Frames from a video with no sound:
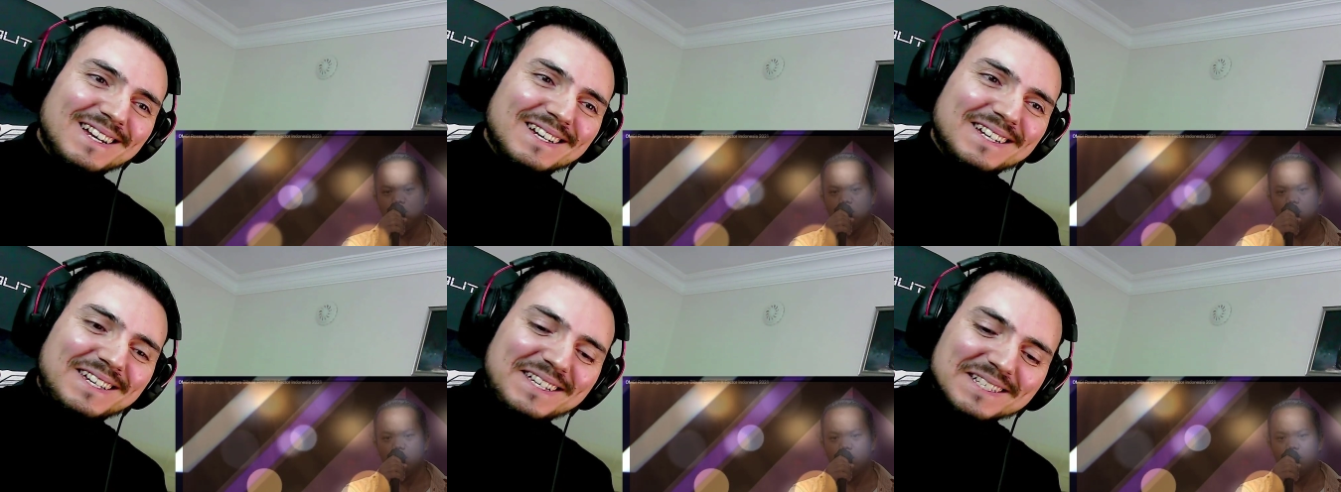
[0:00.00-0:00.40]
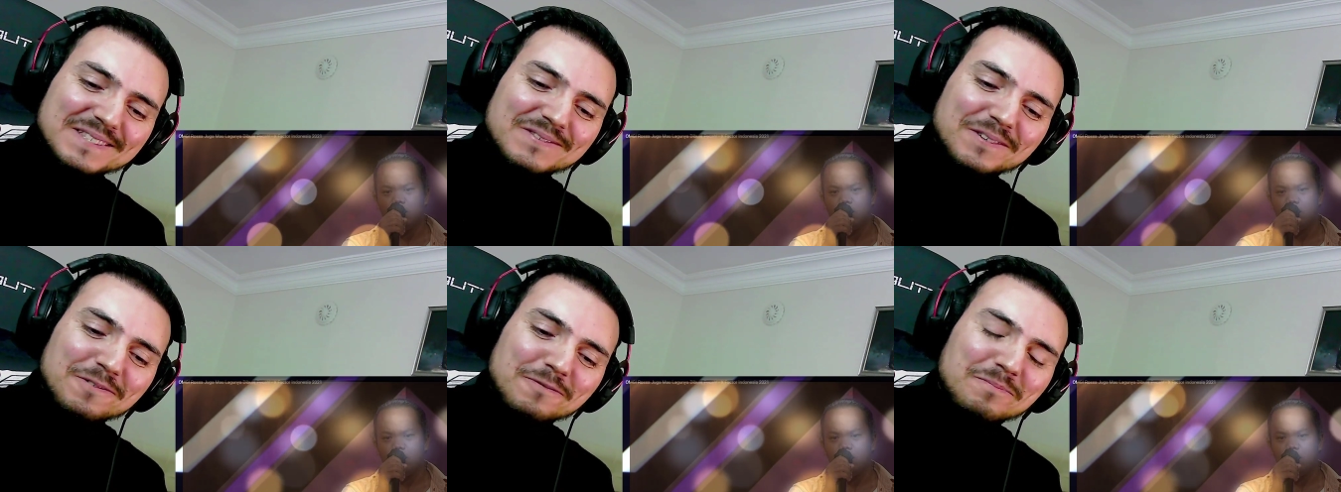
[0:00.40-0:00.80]
Speaker 1: he's
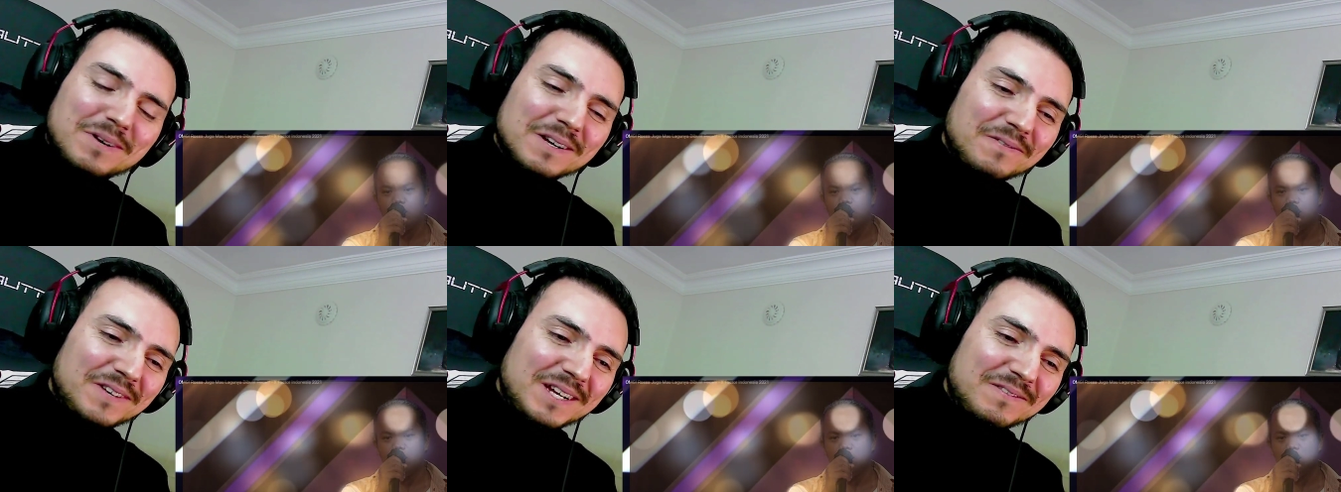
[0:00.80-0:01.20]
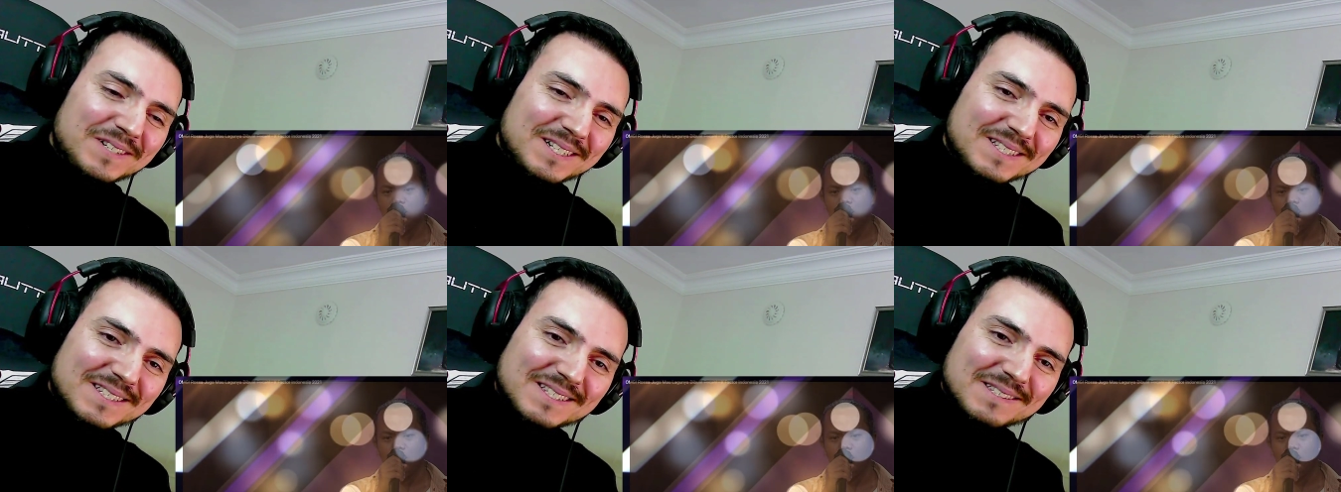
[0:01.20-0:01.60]
one of my
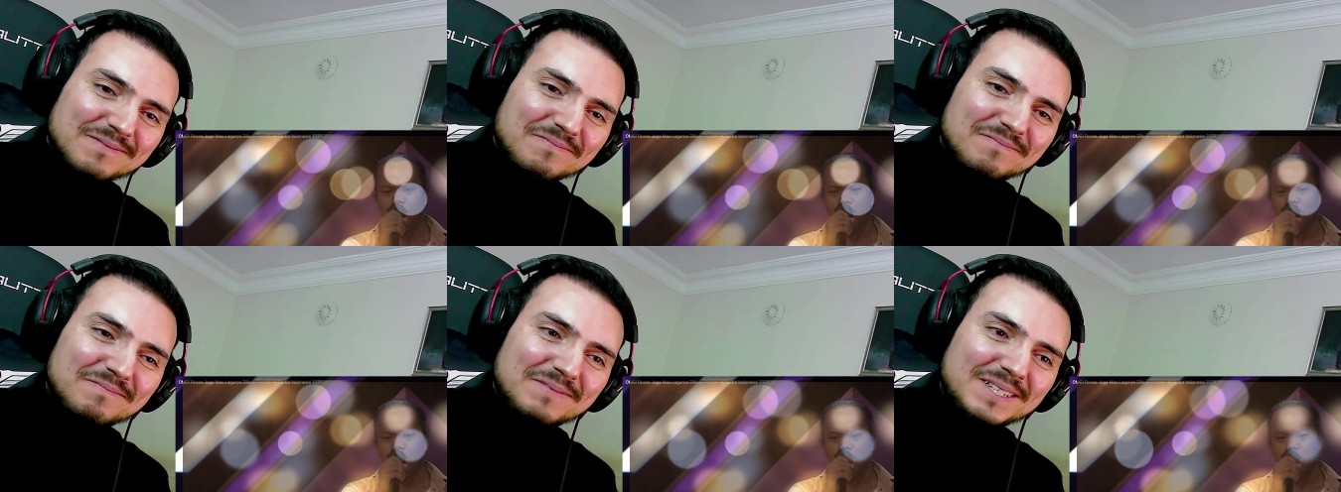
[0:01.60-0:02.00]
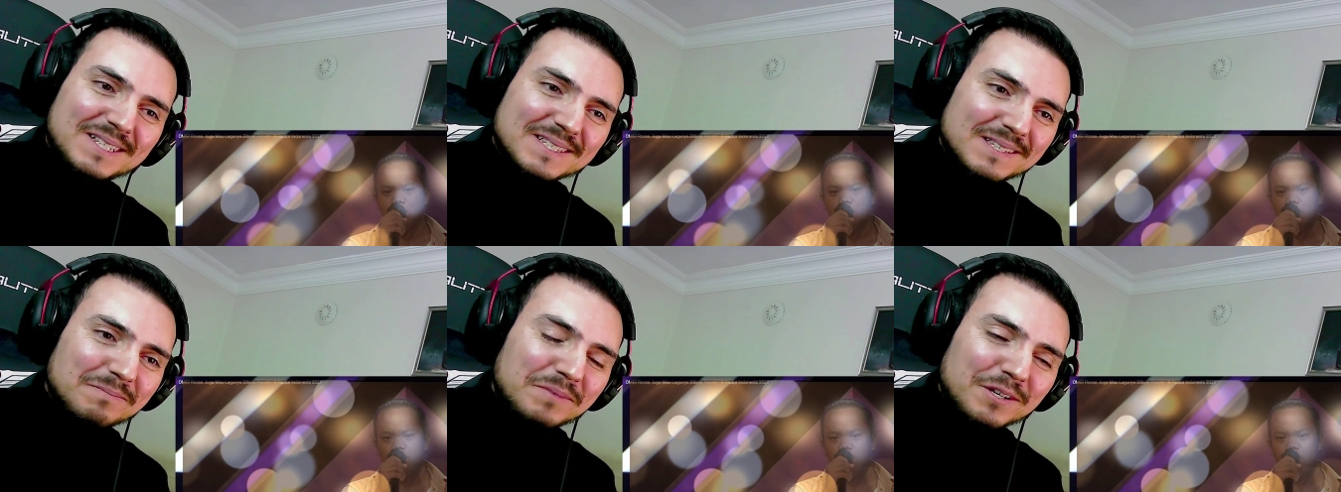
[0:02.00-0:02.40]
favorites. He
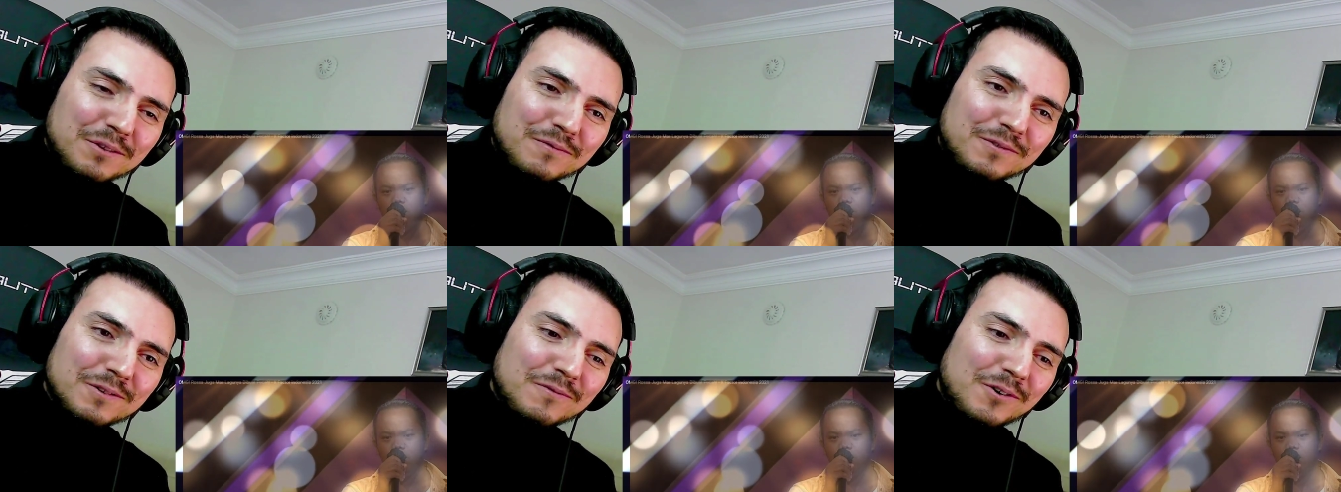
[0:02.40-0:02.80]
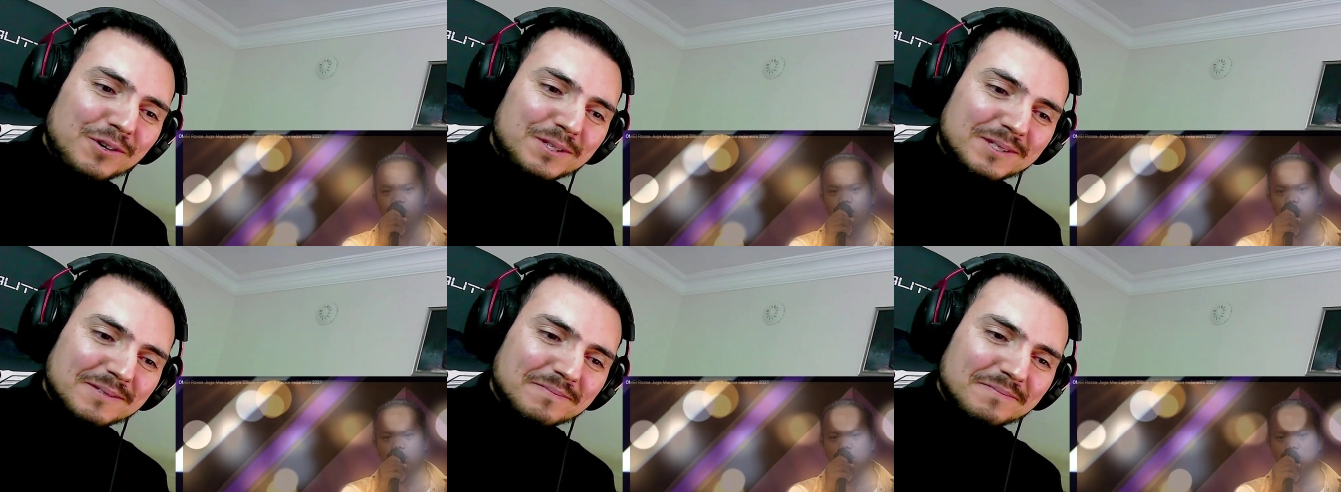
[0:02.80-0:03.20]
has a beautiful
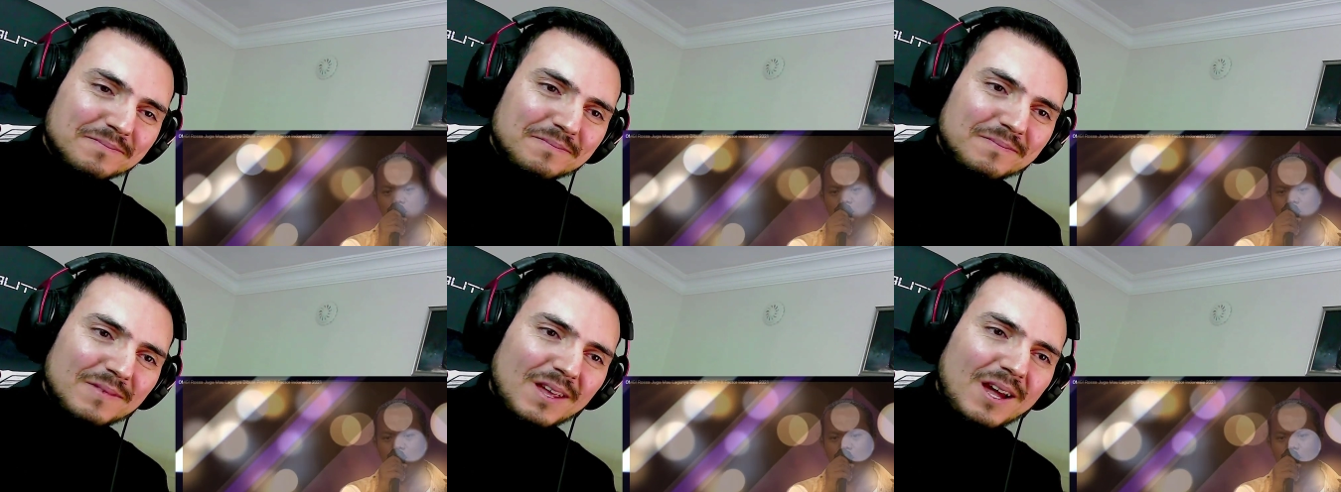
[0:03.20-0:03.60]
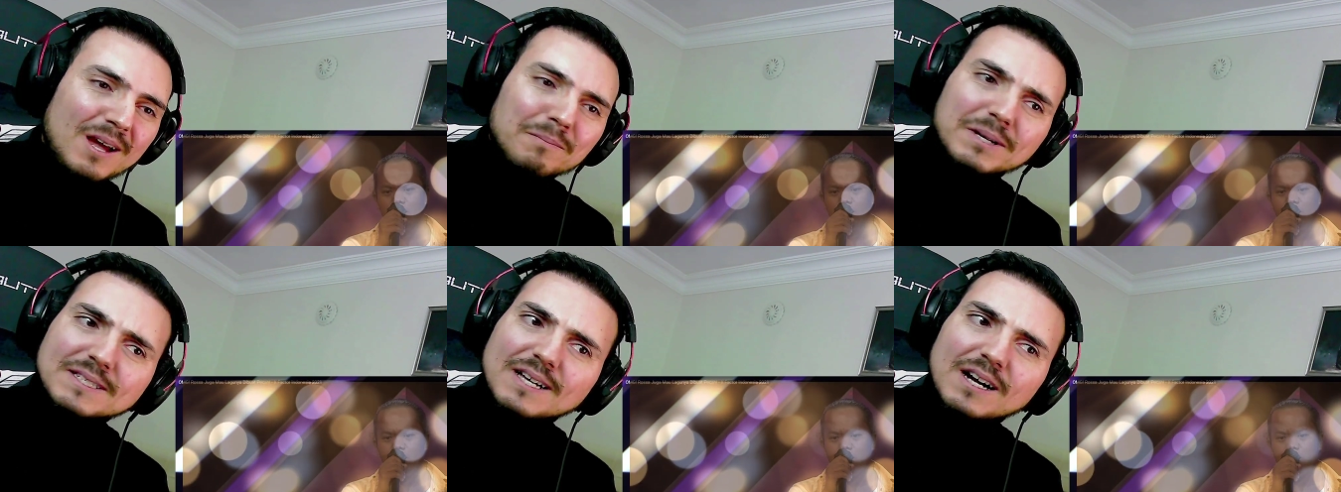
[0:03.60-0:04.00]
voice.
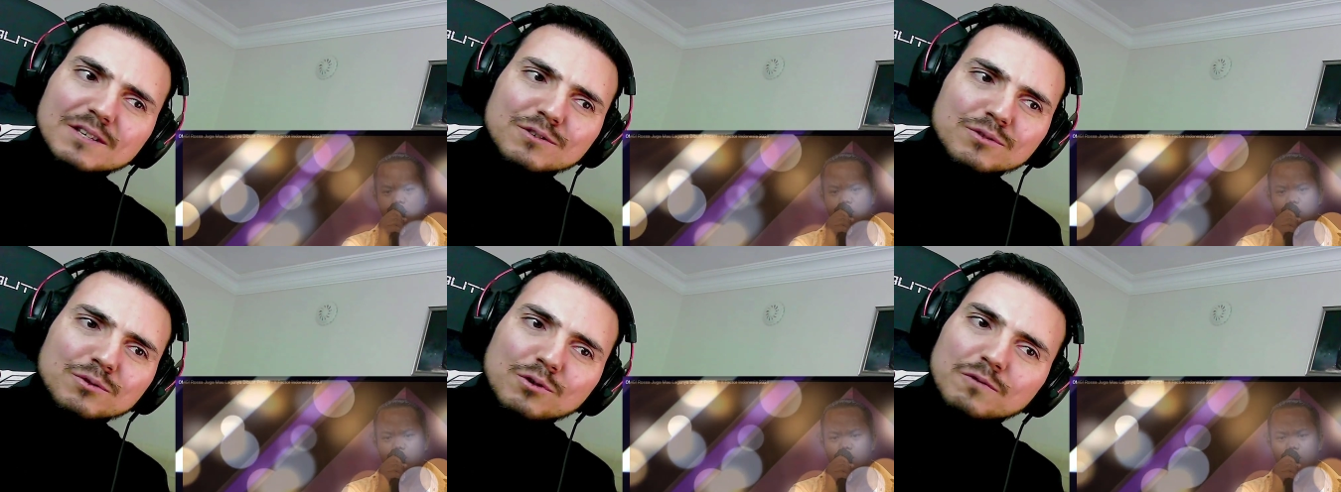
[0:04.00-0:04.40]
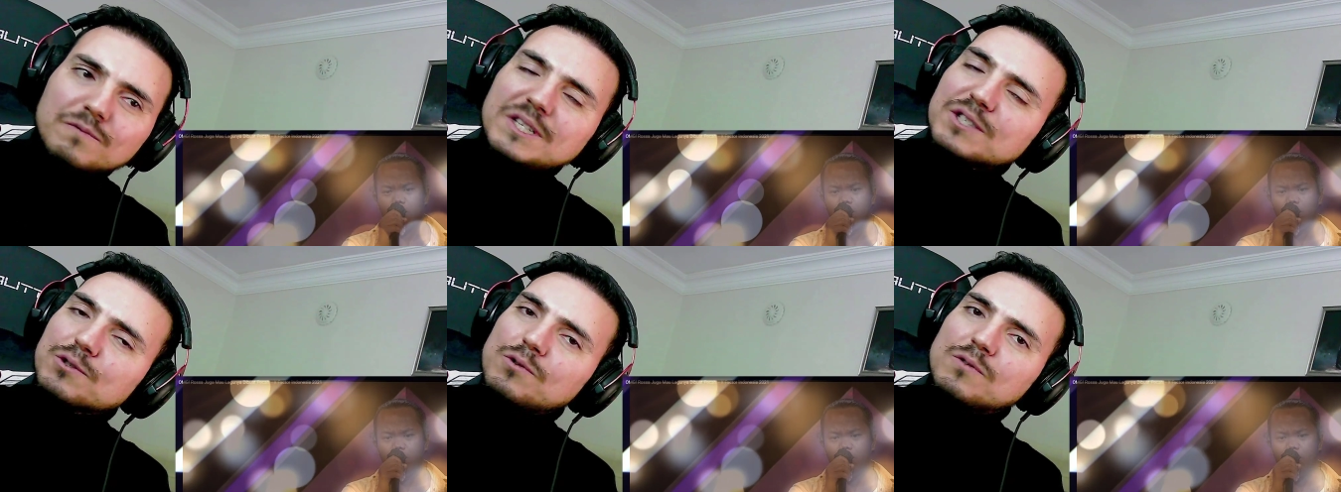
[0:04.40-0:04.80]
But I don't know which
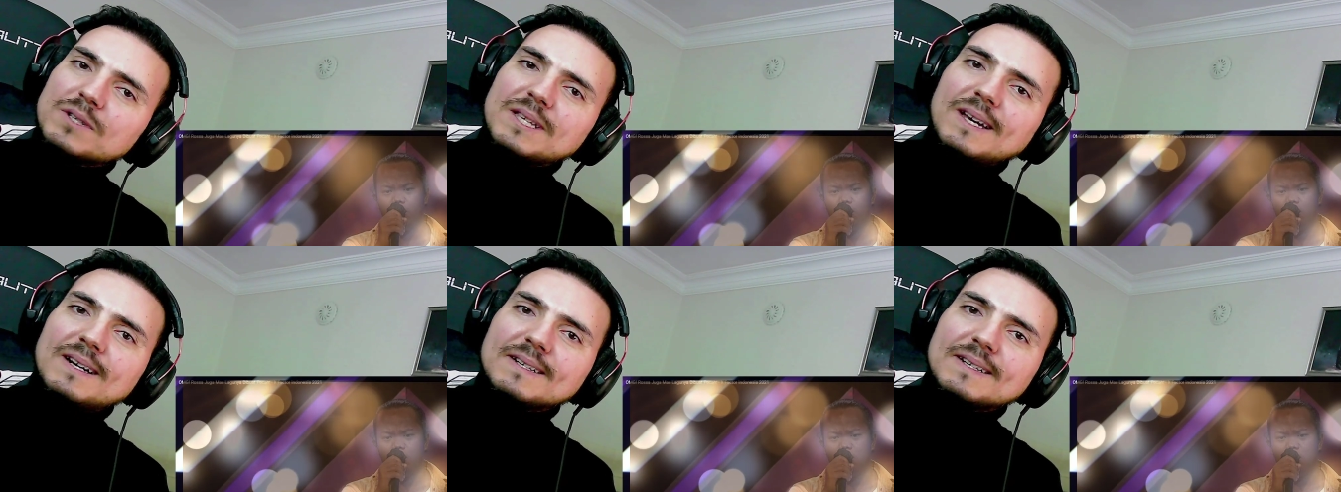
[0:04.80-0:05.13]
song they are